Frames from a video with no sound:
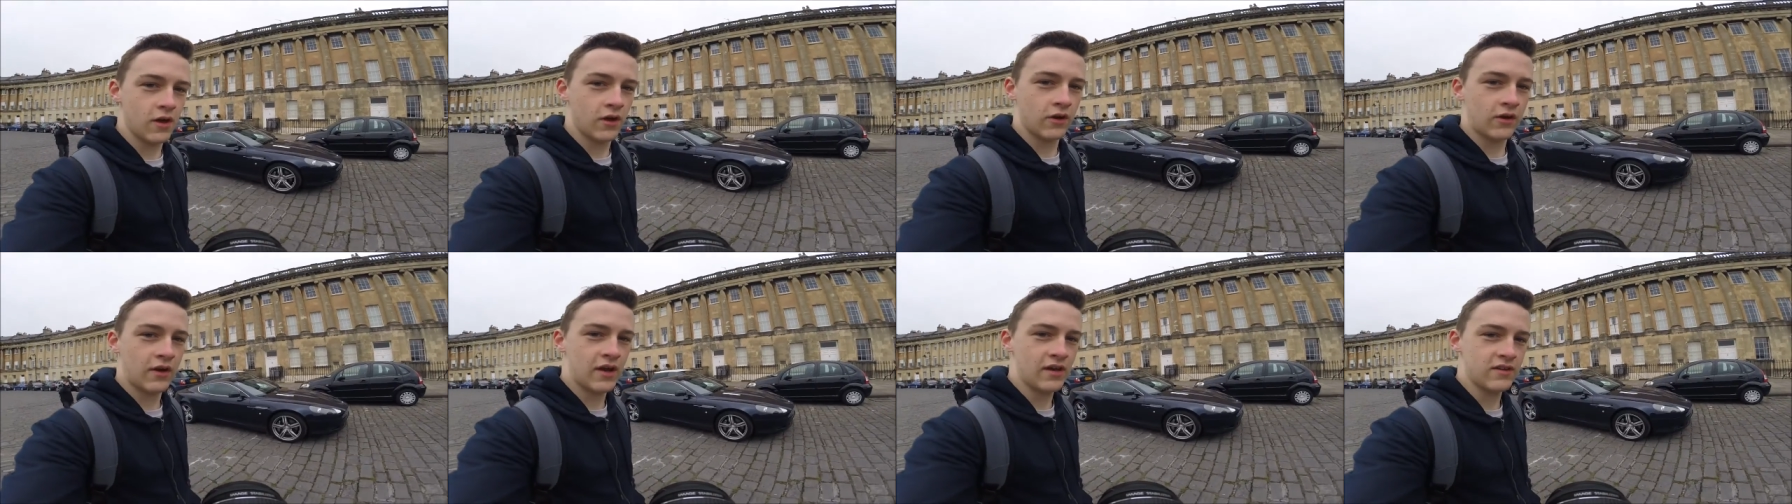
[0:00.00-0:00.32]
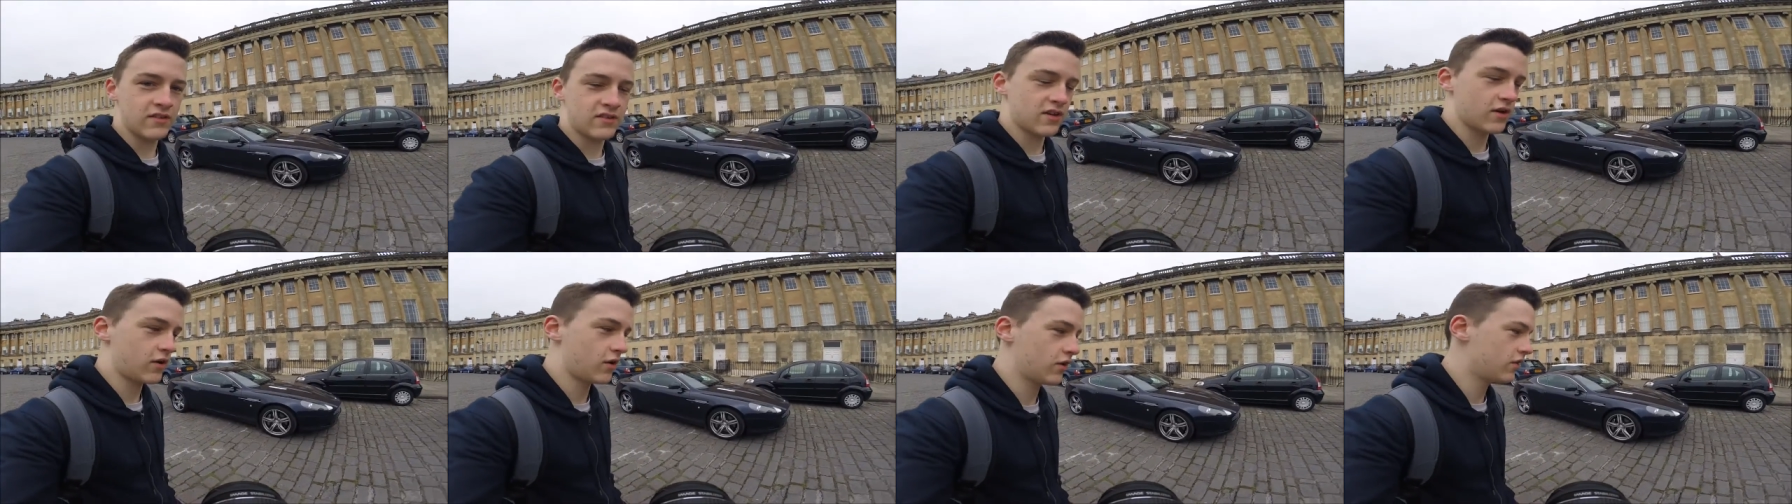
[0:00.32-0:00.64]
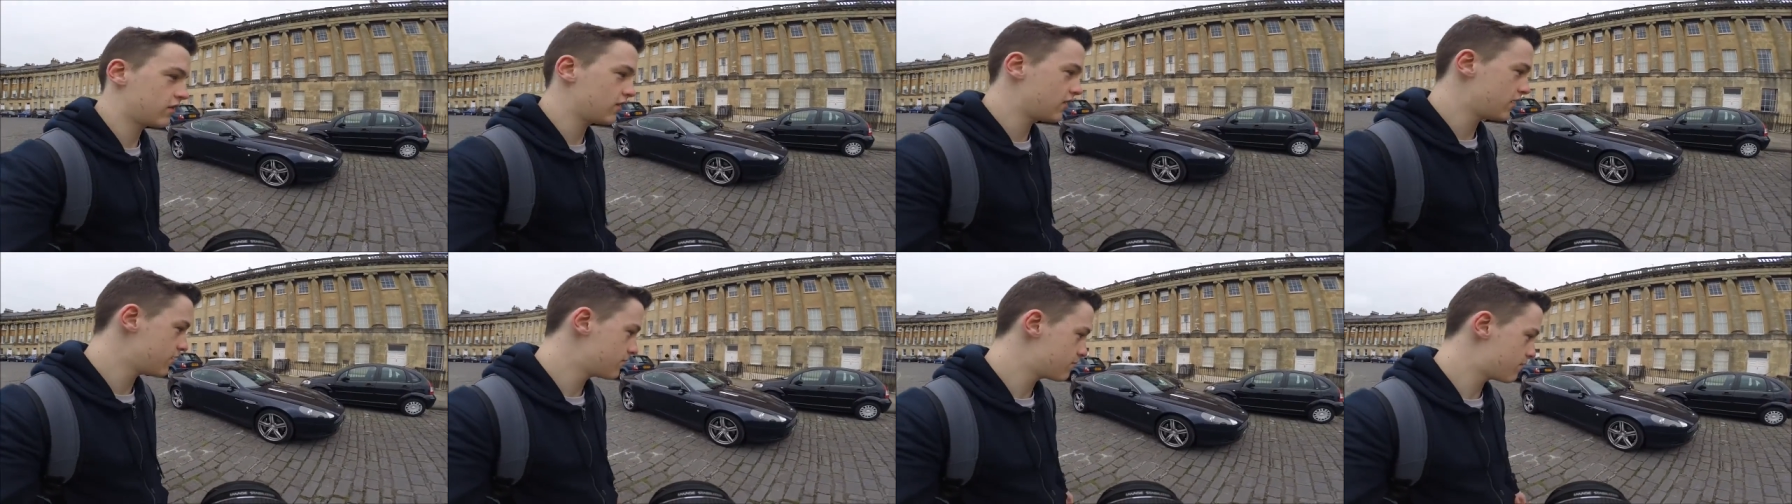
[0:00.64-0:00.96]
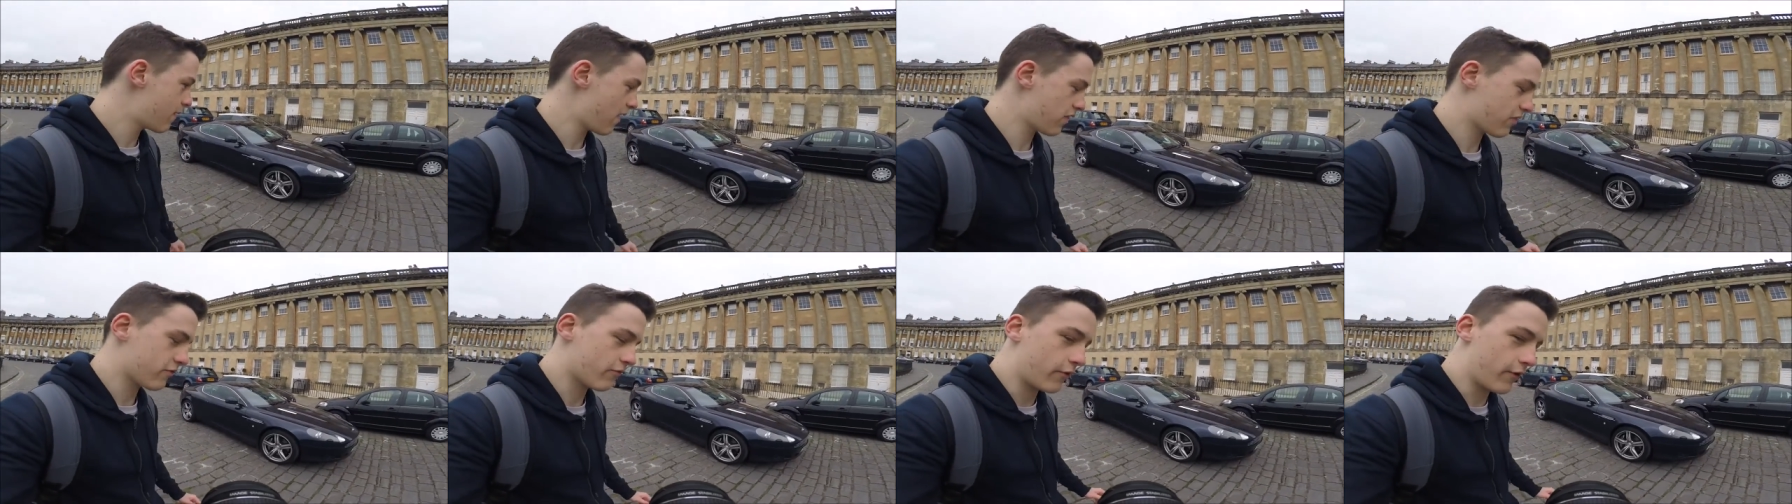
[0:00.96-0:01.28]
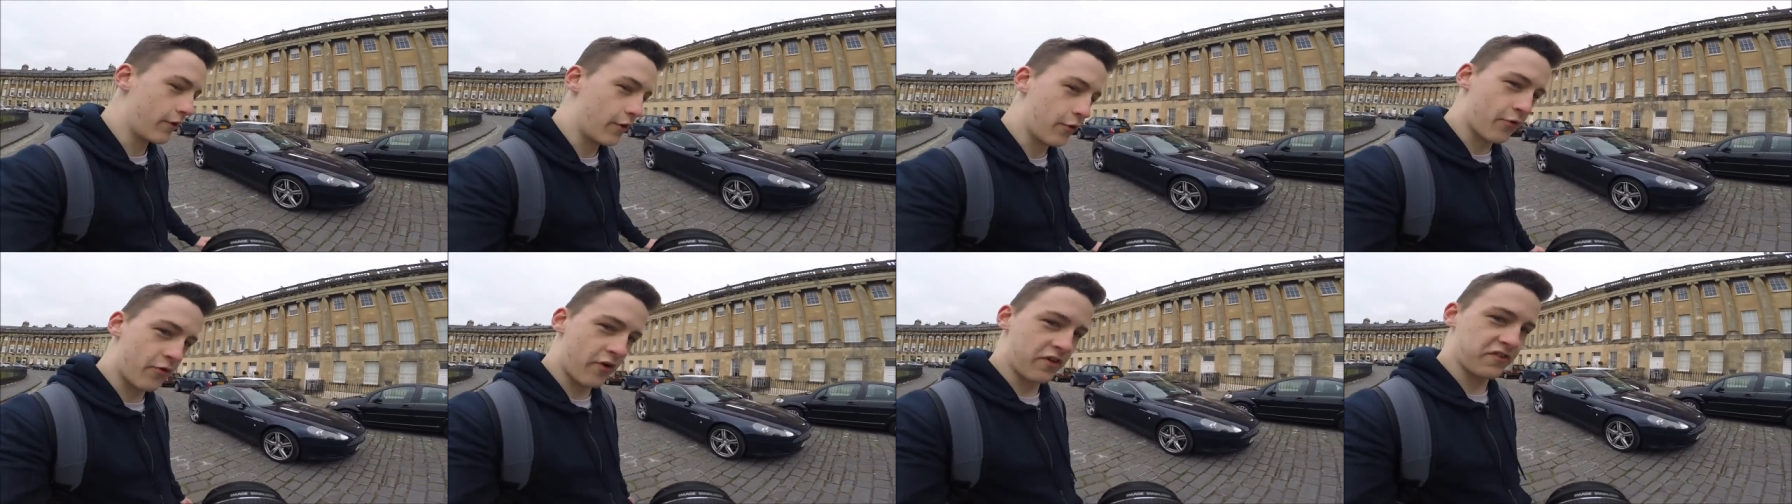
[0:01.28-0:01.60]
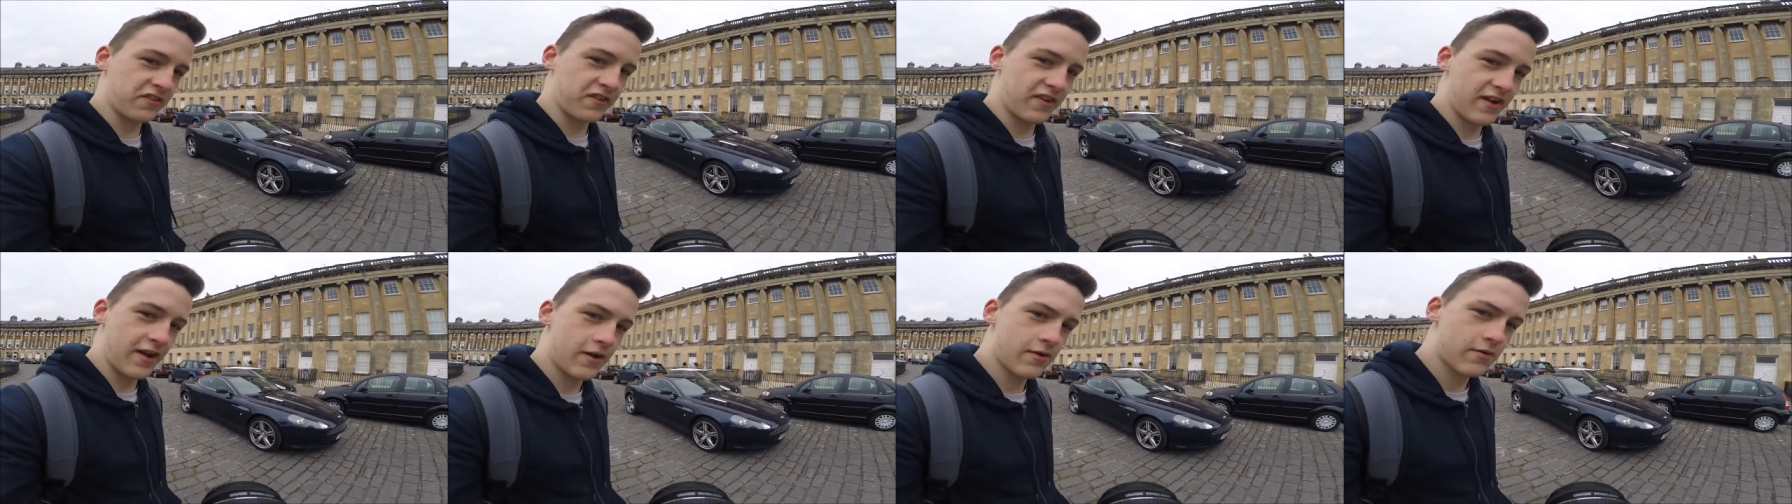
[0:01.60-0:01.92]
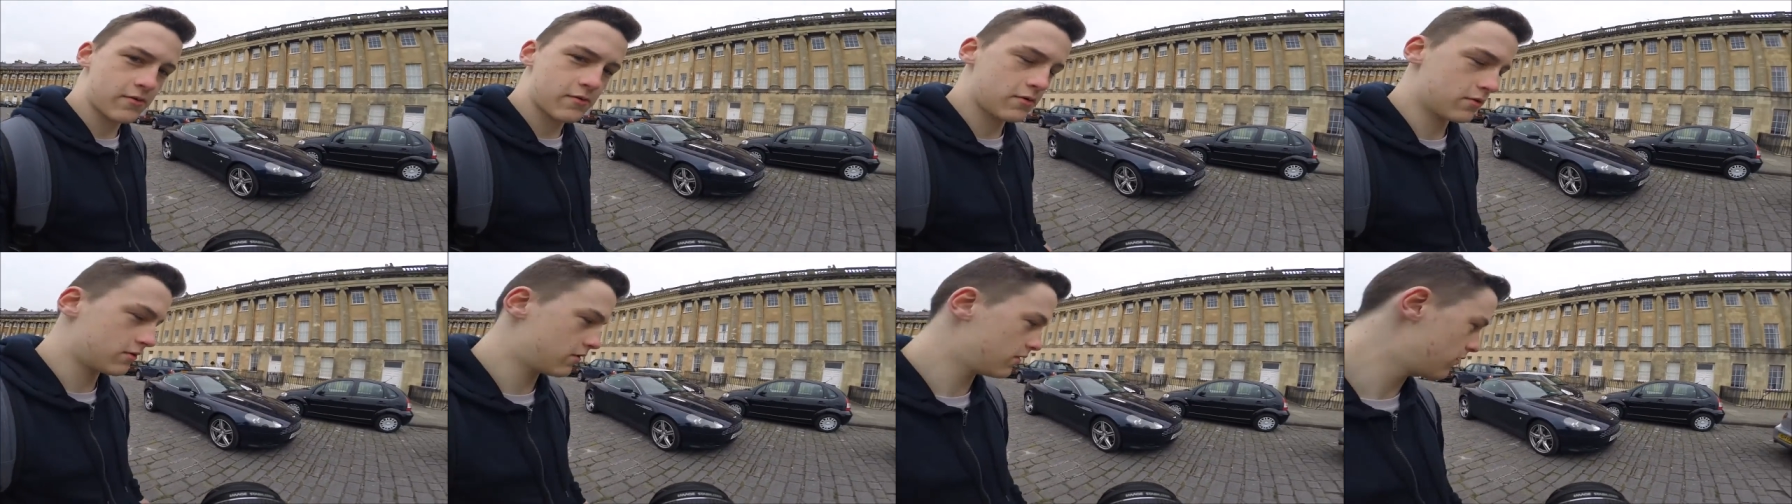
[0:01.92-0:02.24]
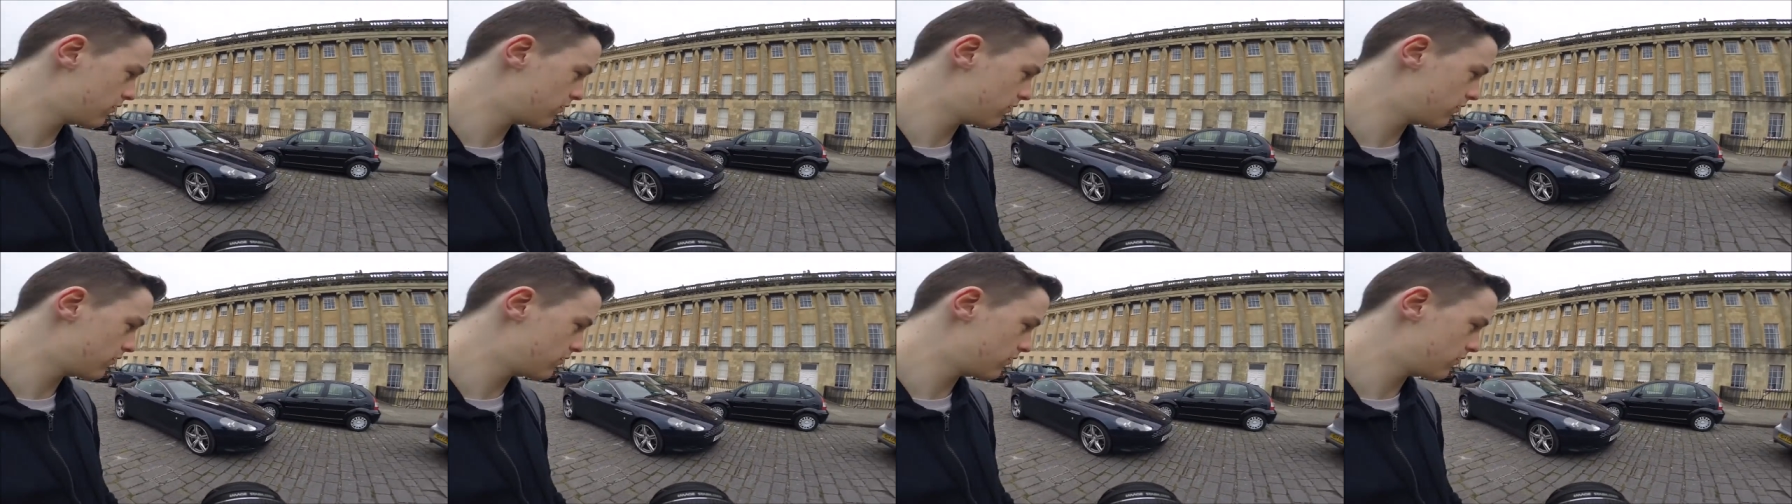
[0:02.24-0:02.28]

Okay, so on the Bath Royal Crescent now,